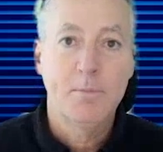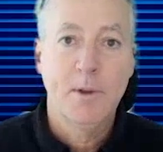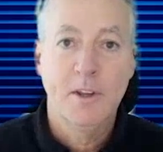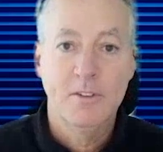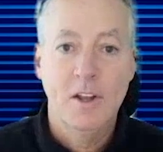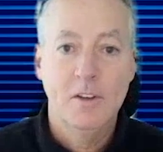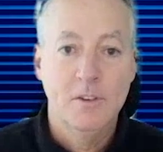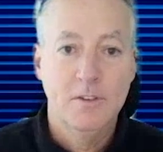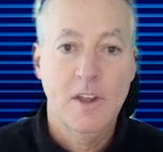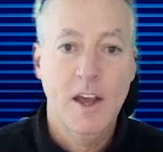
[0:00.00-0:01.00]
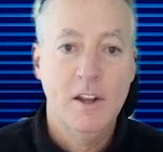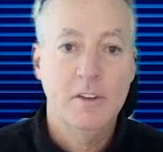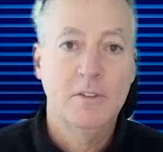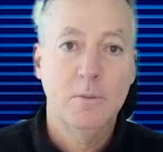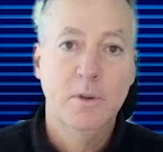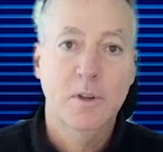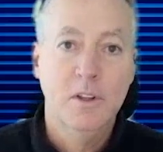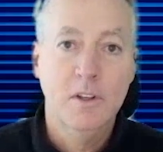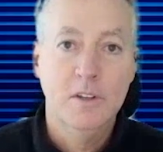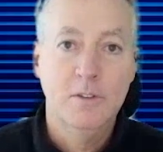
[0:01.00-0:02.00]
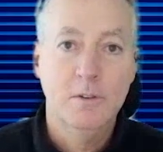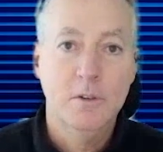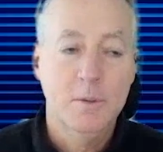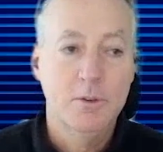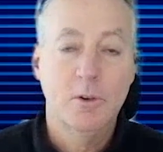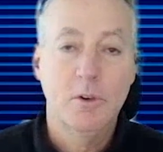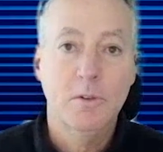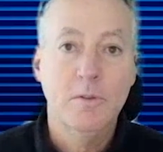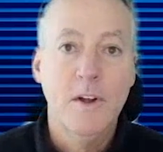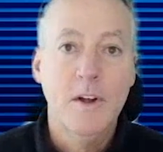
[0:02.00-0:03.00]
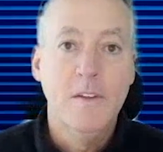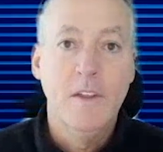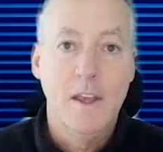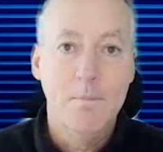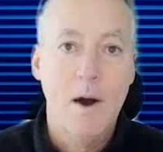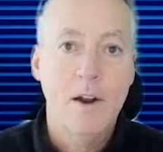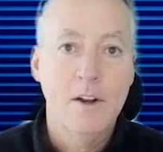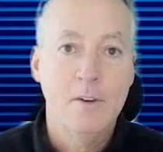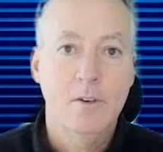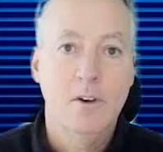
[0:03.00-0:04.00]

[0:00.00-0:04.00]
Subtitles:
but it's not just that. It's the ability to observe and monitor.